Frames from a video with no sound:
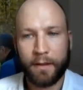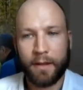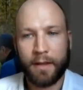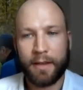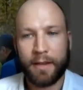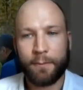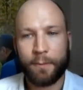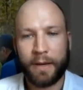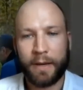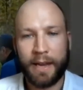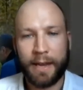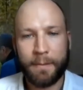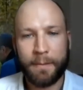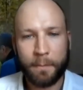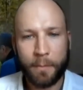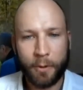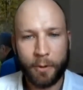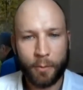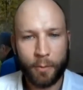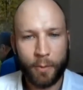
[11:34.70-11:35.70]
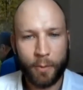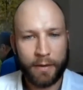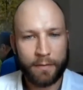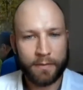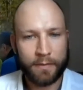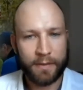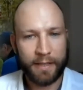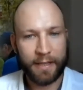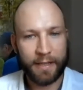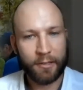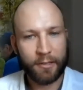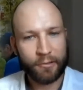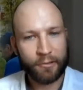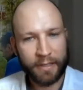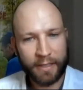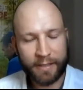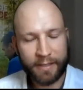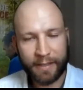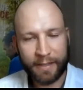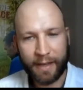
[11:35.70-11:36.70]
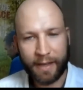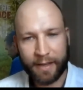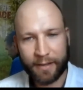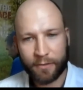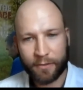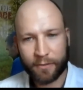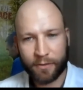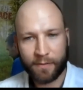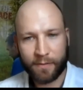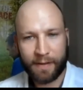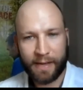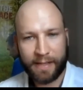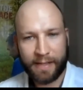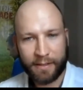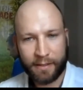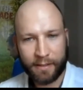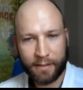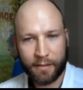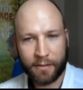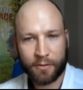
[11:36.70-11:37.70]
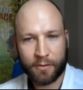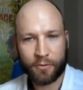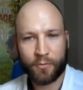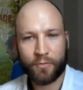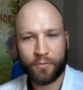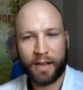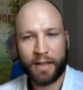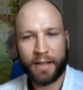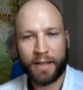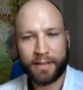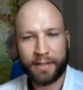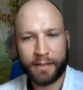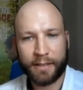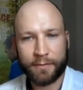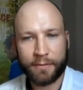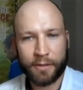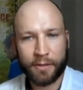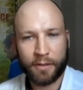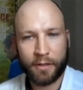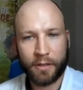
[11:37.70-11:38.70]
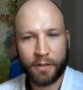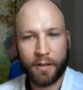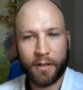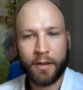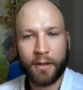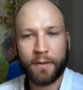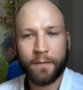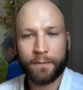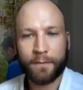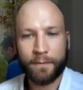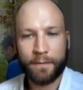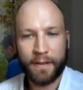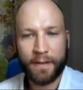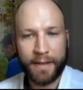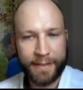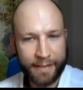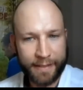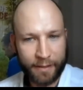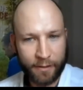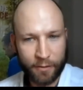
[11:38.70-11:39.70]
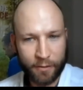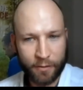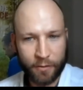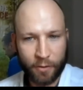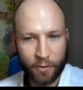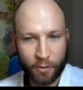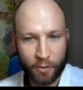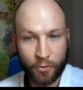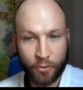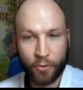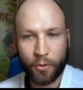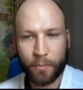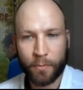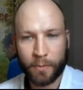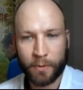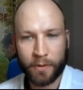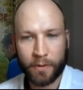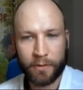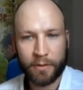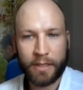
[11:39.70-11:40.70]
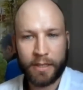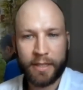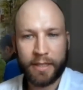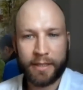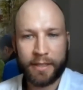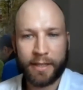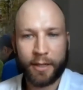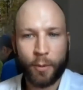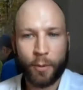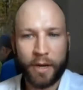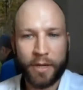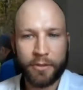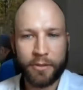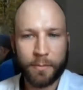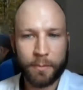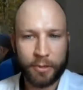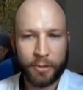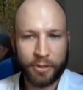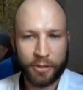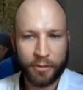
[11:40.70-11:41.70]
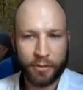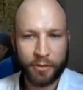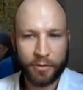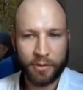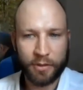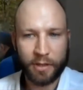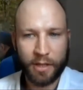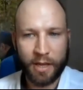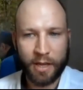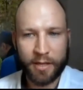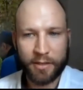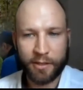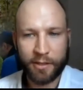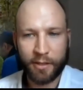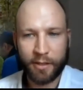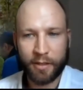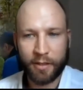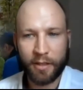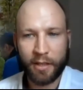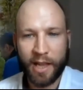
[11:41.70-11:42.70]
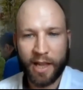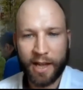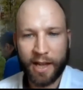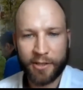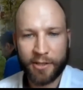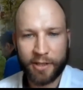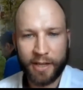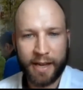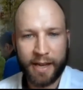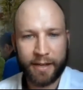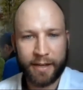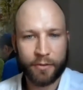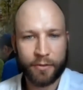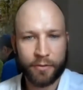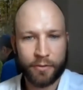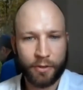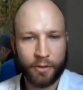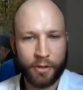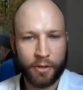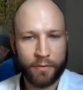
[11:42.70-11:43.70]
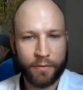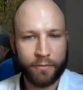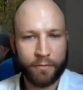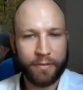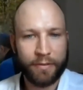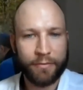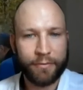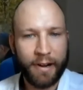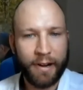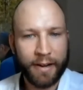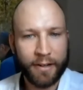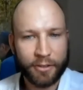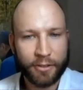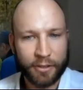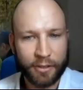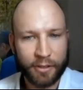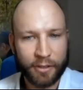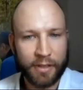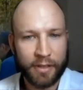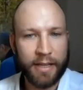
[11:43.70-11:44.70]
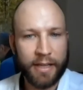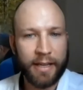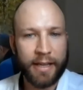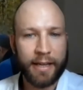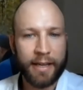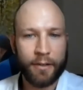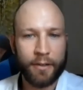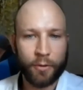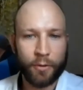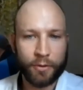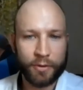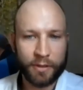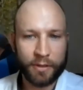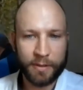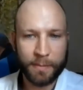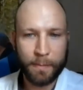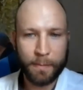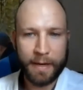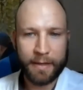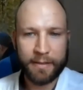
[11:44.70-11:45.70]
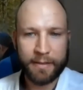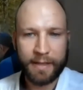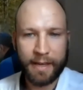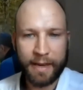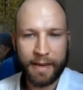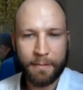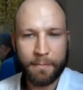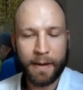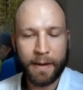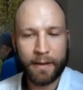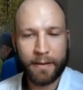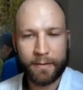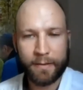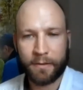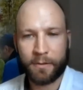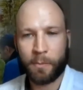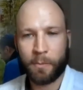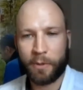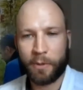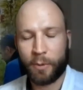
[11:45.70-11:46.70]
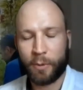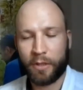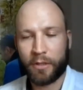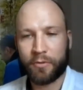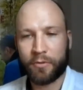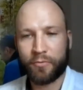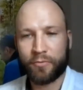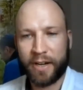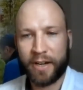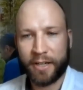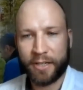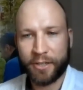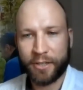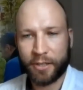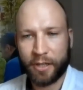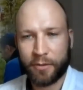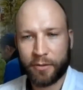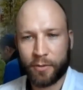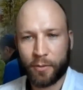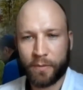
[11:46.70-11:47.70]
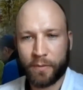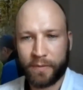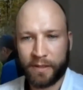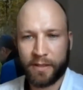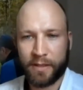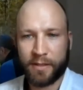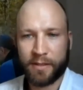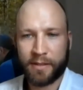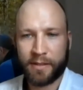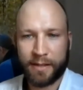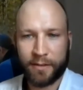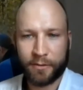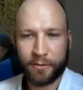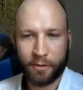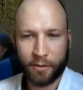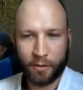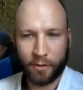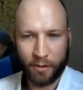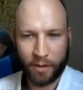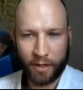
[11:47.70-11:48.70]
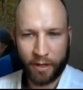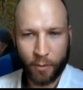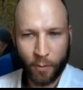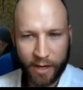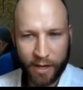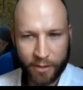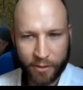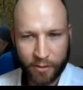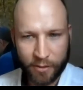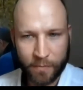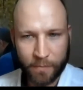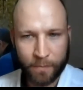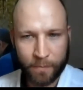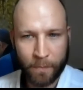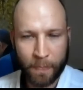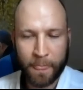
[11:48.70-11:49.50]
If we input waves at increasing angles of incidence relative to the vertical or normal, the equation produces larger and larger angles of refraction in order to maintain balance between the ratios within the Snell's law equation.